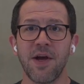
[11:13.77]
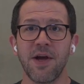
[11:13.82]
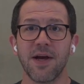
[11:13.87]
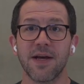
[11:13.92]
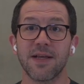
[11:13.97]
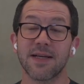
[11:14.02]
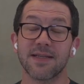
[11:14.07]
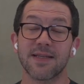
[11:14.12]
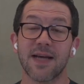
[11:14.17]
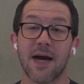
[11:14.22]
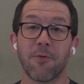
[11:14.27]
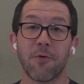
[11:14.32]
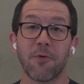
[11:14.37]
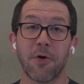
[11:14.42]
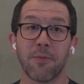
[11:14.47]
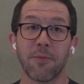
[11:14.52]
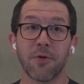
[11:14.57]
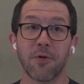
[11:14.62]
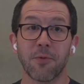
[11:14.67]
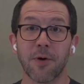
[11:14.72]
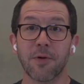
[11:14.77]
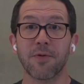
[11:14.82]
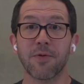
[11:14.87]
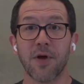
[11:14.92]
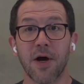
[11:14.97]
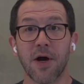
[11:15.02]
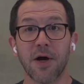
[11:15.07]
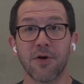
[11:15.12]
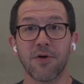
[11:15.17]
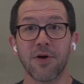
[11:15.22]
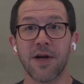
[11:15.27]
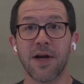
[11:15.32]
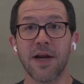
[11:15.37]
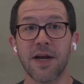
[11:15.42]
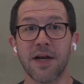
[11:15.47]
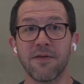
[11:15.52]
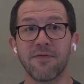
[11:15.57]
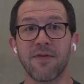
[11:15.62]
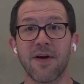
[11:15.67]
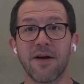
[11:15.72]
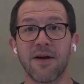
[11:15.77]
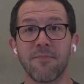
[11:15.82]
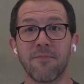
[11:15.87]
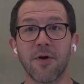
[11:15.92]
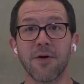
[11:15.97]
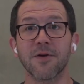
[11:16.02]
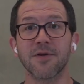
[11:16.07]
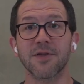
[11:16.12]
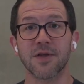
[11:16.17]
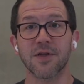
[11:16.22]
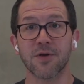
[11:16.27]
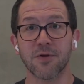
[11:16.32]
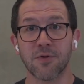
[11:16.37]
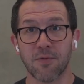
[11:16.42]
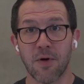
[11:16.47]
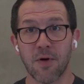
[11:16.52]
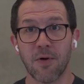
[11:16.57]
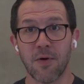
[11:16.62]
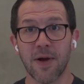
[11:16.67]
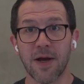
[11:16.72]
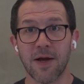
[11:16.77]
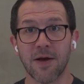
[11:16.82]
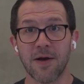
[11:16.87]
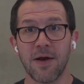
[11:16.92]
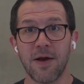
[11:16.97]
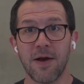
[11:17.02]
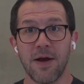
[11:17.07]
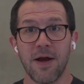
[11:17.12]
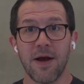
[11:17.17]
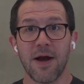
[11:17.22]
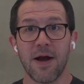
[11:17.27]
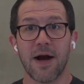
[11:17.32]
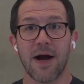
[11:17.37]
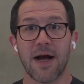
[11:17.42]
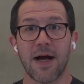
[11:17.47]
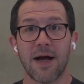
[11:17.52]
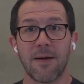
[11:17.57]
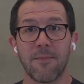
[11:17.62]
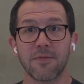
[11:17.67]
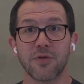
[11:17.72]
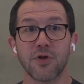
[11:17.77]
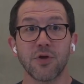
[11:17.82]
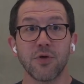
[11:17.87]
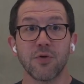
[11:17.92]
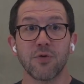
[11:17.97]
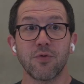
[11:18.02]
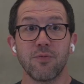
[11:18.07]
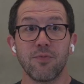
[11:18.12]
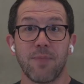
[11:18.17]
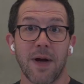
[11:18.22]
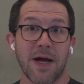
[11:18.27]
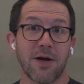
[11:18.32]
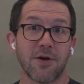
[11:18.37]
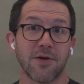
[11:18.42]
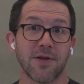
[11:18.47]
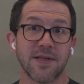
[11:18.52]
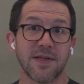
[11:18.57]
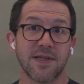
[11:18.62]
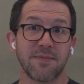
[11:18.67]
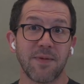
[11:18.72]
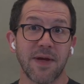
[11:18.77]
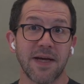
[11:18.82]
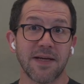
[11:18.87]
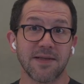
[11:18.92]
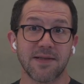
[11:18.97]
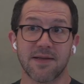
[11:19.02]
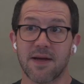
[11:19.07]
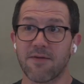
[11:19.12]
And that's how we're able to work with 185 partners and growing to better this space.